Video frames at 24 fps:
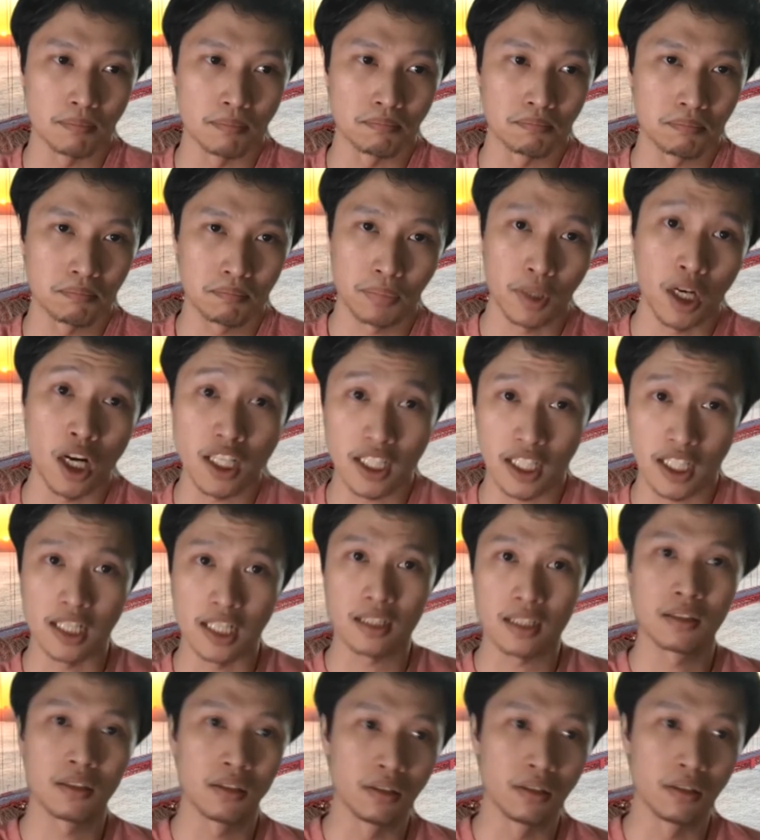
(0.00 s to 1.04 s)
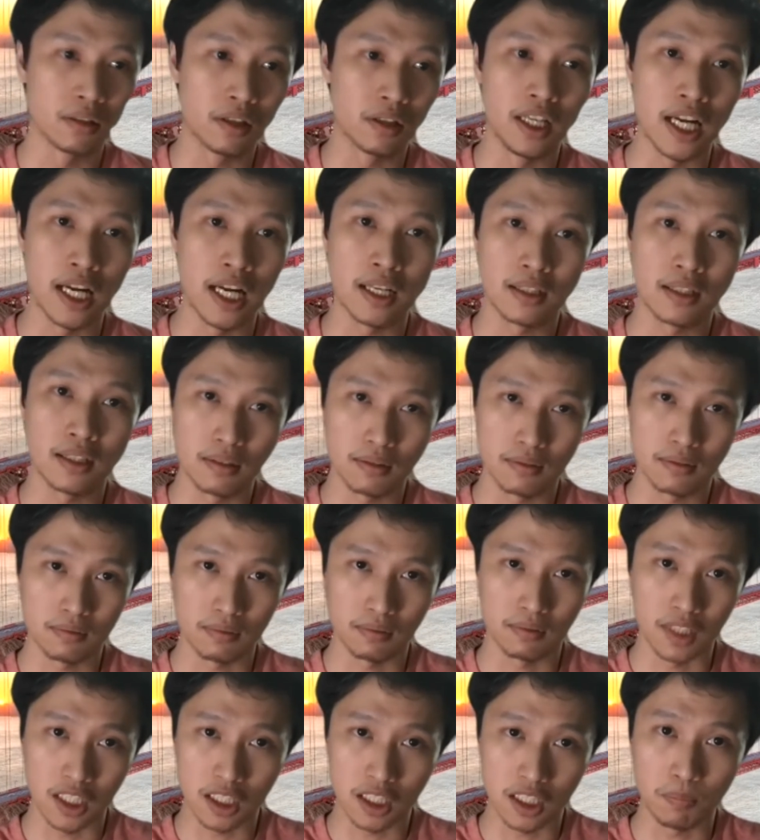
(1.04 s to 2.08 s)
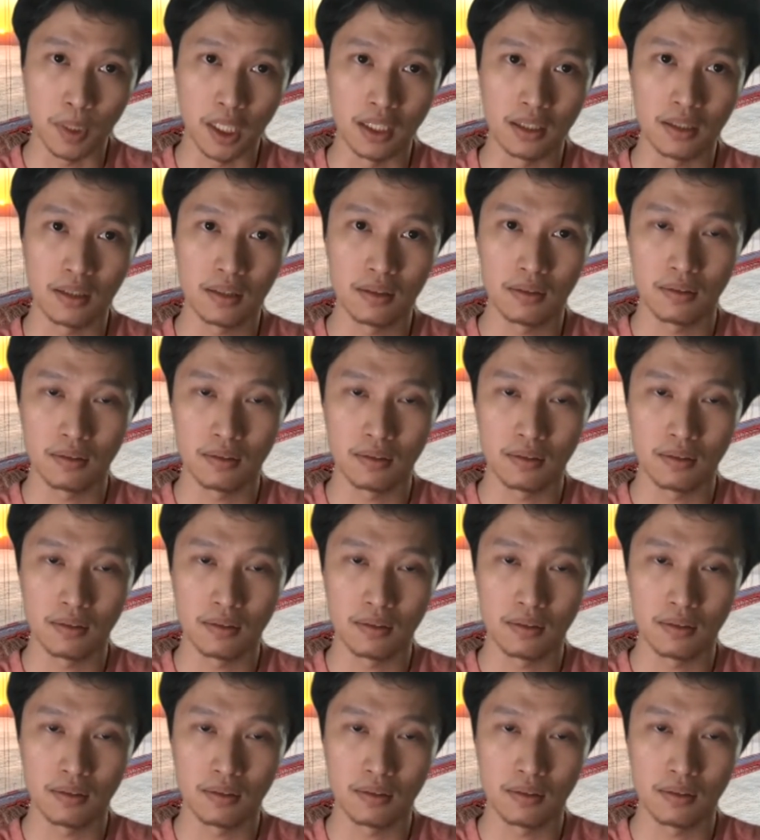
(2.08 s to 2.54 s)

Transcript: process to create this piece.